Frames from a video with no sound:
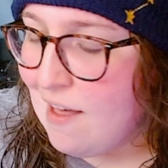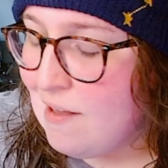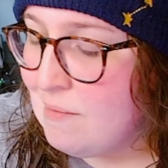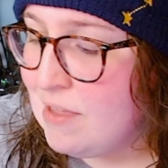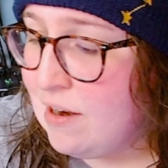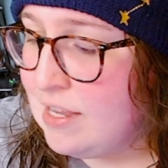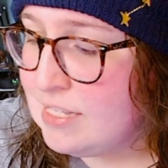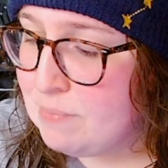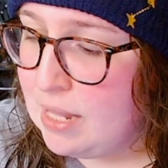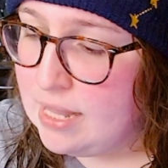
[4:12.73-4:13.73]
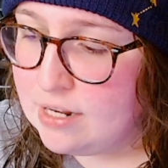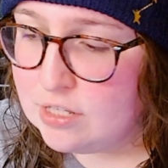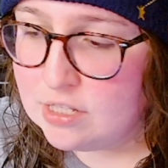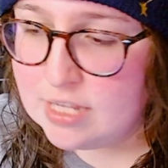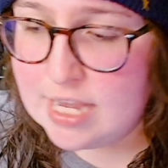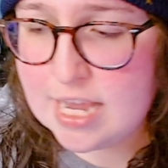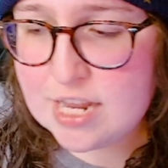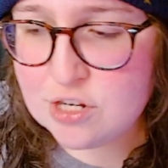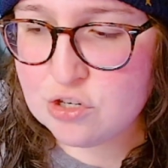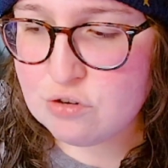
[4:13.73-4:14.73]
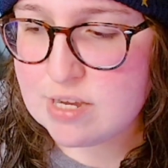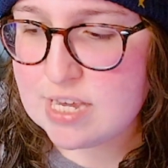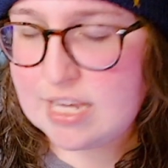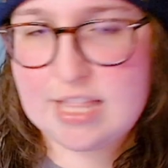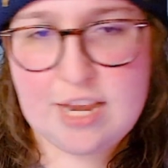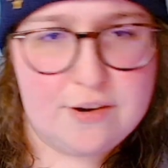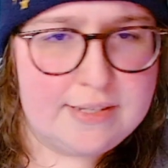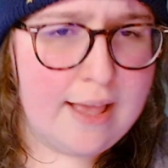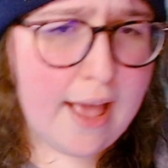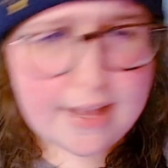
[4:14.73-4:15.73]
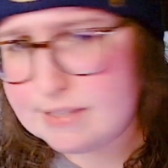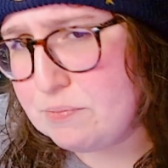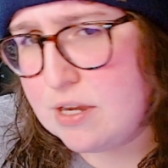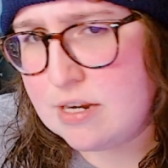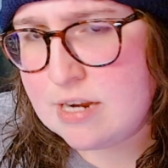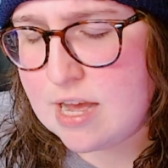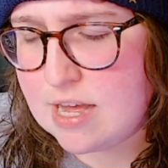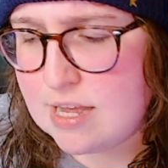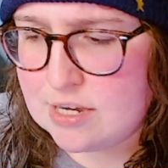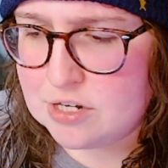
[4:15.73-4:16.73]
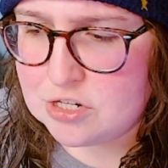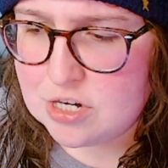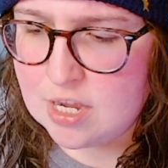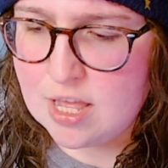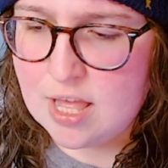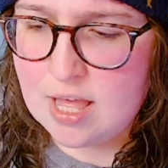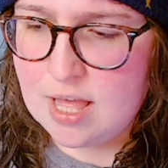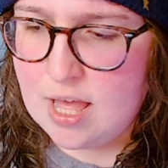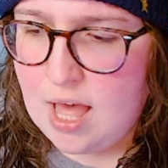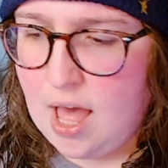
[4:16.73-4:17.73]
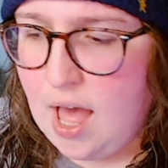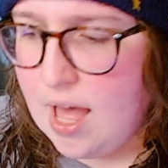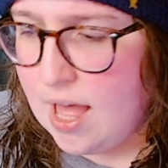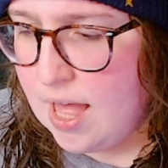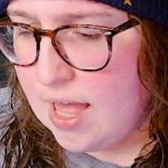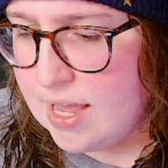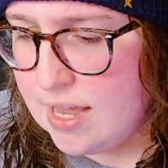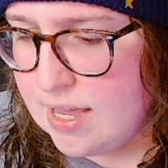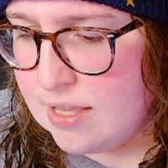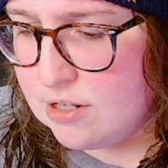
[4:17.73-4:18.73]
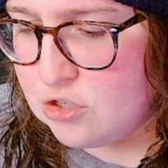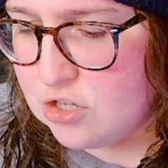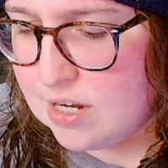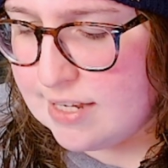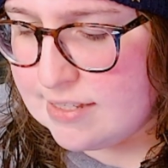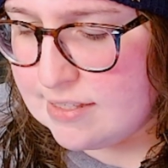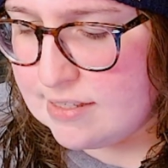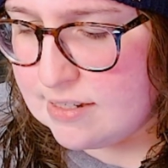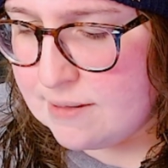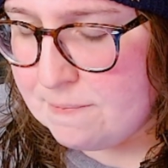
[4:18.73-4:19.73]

There is political intrigue. There is espionage. I just.